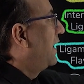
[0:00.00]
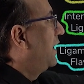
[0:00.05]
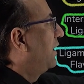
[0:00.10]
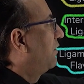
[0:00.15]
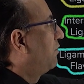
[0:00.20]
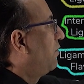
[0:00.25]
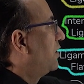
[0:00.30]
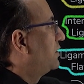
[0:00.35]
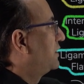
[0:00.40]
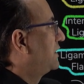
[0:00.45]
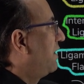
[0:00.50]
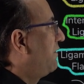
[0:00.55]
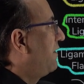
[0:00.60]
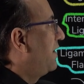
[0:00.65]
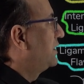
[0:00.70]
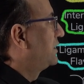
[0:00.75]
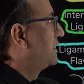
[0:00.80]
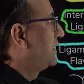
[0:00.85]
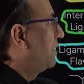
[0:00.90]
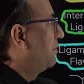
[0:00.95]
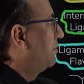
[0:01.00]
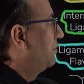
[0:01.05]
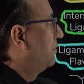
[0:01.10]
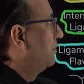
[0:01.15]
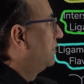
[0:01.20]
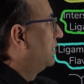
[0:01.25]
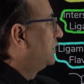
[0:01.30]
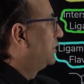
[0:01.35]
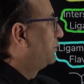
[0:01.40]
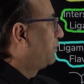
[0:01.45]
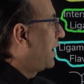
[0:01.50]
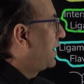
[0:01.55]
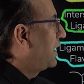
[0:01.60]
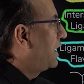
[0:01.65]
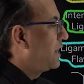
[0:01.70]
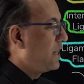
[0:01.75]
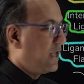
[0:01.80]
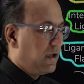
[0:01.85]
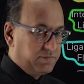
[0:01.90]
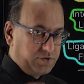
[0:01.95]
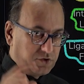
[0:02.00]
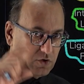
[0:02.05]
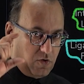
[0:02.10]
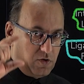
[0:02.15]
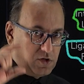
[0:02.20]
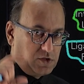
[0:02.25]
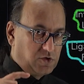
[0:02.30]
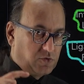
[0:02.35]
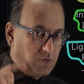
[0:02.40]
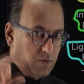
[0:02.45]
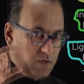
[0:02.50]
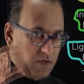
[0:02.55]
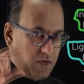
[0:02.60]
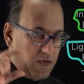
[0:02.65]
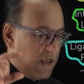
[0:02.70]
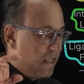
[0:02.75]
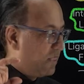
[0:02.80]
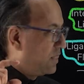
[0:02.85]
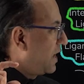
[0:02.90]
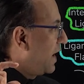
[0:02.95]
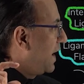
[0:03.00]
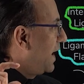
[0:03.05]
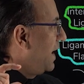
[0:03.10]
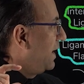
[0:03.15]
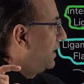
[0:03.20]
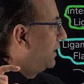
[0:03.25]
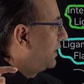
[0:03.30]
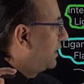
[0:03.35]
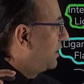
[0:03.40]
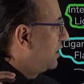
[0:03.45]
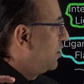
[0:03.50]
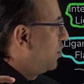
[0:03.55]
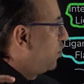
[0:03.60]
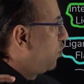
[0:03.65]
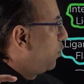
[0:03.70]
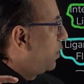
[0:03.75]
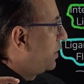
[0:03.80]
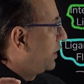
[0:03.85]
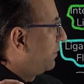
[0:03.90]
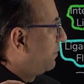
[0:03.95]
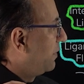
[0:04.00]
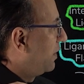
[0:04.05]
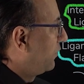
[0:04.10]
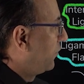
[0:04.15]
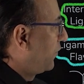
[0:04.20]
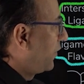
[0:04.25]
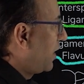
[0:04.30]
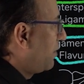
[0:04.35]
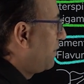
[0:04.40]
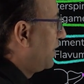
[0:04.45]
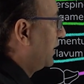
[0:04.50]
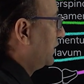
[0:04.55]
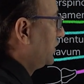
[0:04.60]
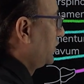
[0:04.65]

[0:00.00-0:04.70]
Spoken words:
it was giving some spinal nerves also in the intervertebral foramen.